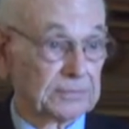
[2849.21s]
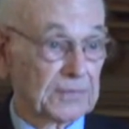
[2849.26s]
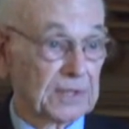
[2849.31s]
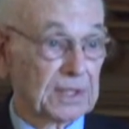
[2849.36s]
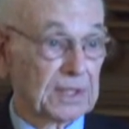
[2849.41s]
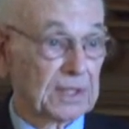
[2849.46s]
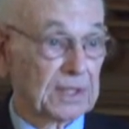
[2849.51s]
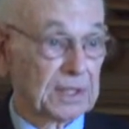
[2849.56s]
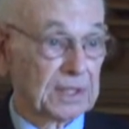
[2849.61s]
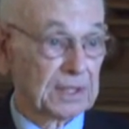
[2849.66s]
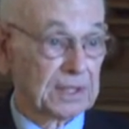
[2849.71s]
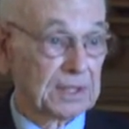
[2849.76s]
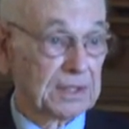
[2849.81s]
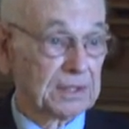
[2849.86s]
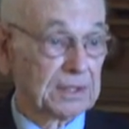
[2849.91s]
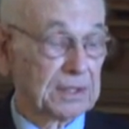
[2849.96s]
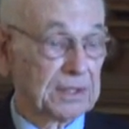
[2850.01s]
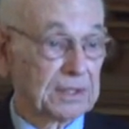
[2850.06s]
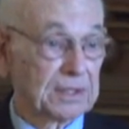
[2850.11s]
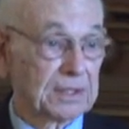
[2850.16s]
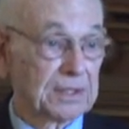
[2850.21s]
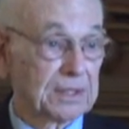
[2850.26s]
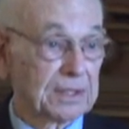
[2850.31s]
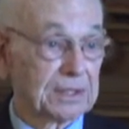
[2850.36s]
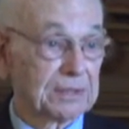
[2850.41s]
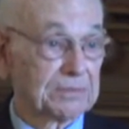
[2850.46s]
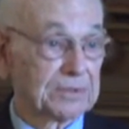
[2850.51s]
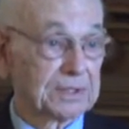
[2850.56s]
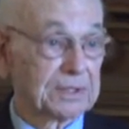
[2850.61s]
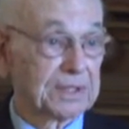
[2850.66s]
Hmm.
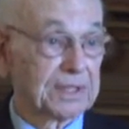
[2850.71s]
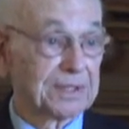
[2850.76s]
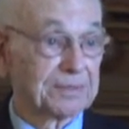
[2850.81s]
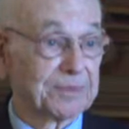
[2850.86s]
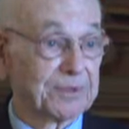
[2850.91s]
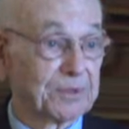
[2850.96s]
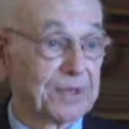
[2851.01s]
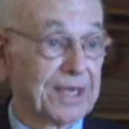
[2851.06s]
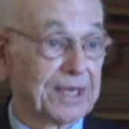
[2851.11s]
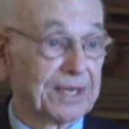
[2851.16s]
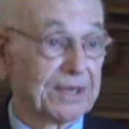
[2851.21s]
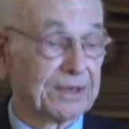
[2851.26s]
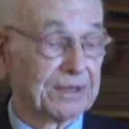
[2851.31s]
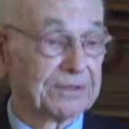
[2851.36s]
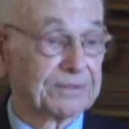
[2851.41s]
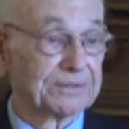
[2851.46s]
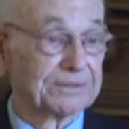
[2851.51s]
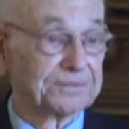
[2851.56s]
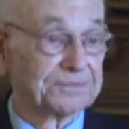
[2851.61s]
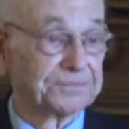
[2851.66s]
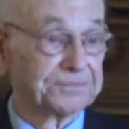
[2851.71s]
He would tell me right off.